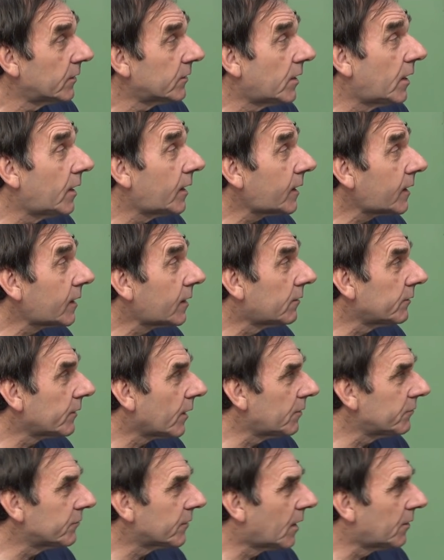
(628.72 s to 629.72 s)
Yeah,
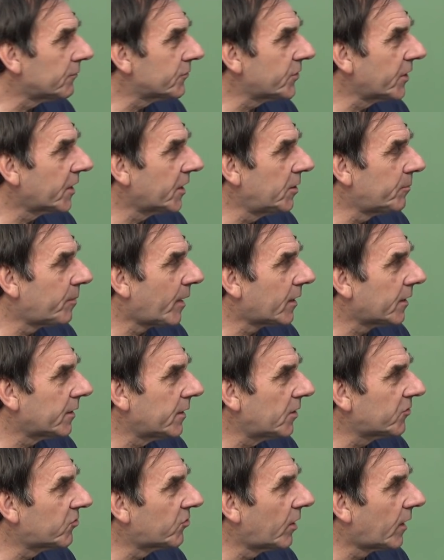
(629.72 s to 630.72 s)
I was thinking about it
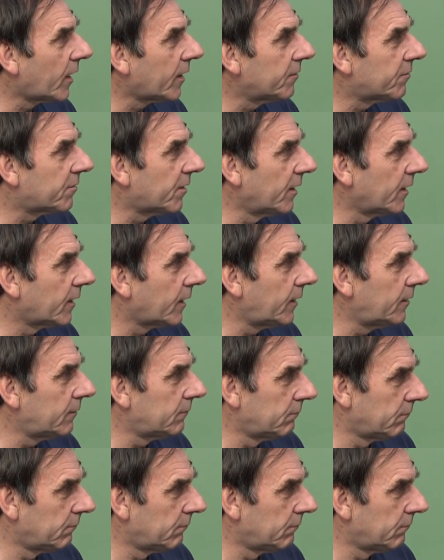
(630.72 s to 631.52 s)
yesterday, thinking